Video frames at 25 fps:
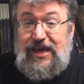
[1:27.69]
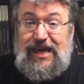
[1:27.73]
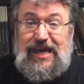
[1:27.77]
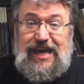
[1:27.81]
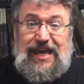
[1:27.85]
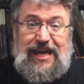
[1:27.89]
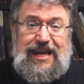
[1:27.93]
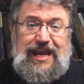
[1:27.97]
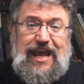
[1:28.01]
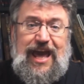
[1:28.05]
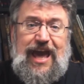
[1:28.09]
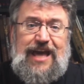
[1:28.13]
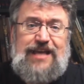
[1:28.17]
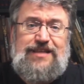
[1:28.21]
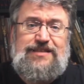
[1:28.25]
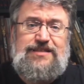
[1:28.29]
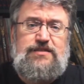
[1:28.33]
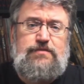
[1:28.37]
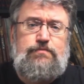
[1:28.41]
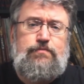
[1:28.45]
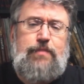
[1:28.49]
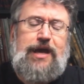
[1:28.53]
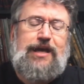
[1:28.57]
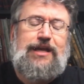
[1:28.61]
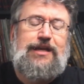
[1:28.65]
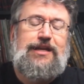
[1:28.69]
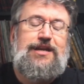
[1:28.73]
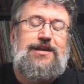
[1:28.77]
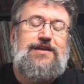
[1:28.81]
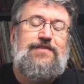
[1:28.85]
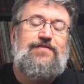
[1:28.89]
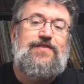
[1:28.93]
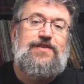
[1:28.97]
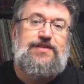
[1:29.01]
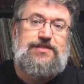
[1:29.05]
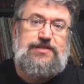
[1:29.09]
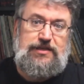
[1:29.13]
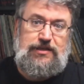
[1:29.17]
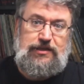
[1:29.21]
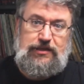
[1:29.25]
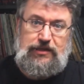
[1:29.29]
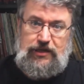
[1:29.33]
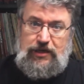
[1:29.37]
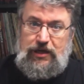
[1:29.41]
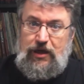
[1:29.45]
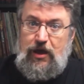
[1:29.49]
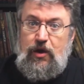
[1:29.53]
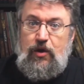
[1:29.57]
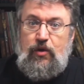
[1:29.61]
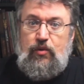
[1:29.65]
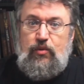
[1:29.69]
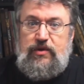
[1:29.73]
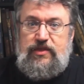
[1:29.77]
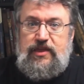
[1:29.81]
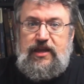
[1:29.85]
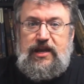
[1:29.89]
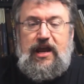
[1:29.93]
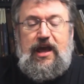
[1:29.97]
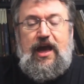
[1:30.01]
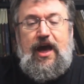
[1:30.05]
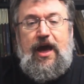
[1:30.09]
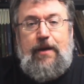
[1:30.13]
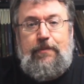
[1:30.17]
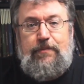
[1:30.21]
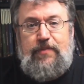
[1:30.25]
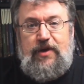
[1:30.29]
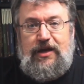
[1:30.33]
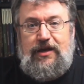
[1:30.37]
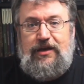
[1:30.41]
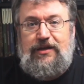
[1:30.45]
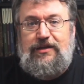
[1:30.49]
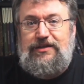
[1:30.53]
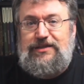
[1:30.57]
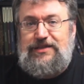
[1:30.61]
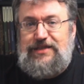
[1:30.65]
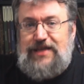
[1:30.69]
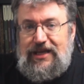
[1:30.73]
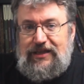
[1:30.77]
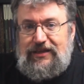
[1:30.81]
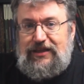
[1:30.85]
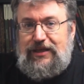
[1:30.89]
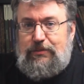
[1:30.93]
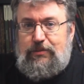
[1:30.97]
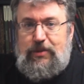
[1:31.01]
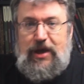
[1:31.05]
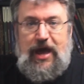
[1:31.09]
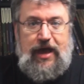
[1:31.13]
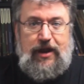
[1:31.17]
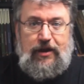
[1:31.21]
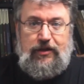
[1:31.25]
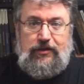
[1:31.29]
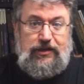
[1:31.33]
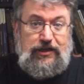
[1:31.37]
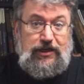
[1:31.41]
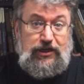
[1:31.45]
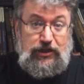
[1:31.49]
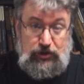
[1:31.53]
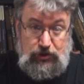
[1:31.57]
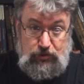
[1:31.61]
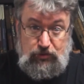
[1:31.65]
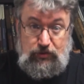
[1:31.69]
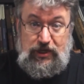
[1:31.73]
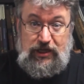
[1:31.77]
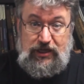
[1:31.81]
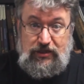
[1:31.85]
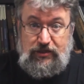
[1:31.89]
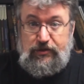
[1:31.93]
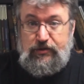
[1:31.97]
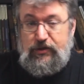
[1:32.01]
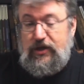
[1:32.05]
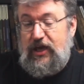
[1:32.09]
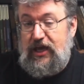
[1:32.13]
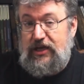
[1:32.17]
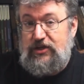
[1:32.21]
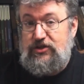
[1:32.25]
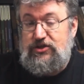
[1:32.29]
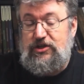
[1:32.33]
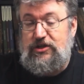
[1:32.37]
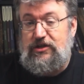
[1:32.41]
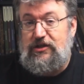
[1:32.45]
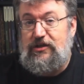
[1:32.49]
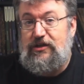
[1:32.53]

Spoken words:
It ends magnificently, with an epic, deadly battle in a unique location.